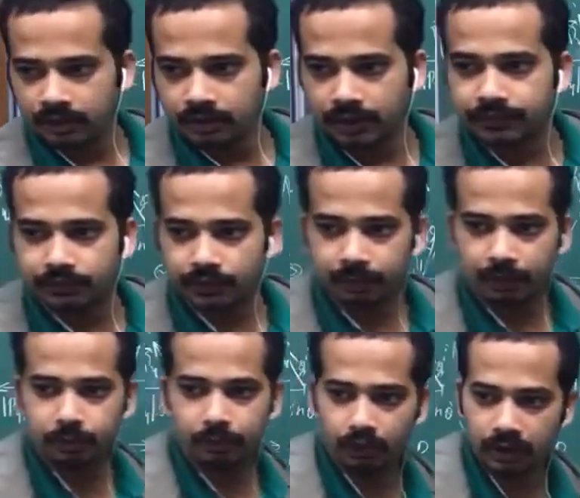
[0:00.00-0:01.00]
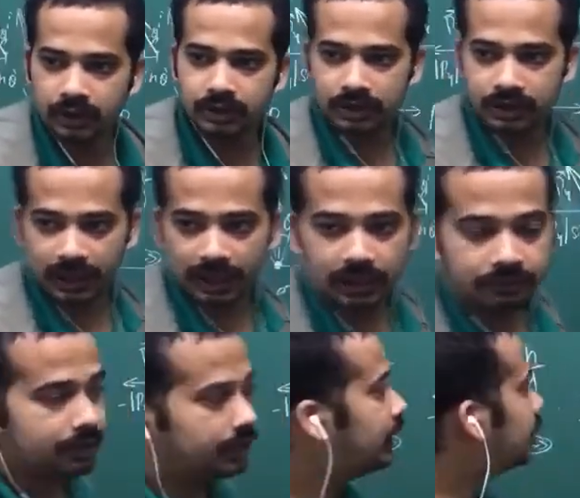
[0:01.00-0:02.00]
if suppose photons are scattered
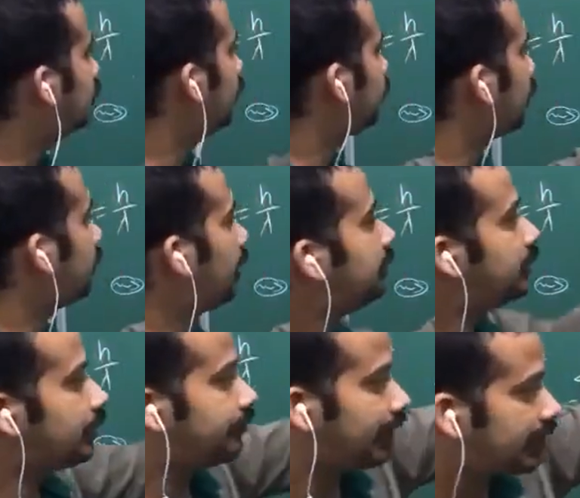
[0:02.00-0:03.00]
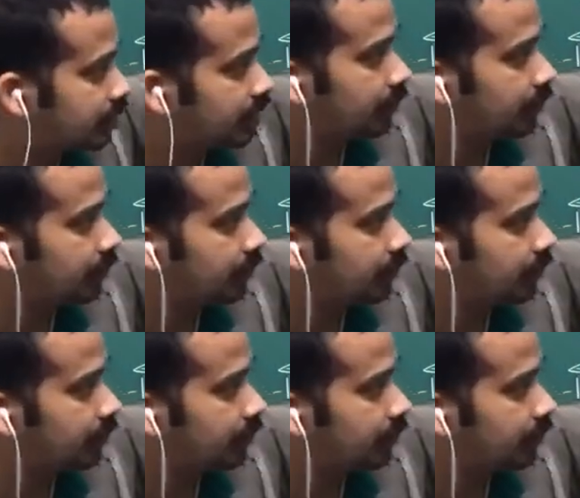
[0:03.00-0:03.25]
with equal probability of x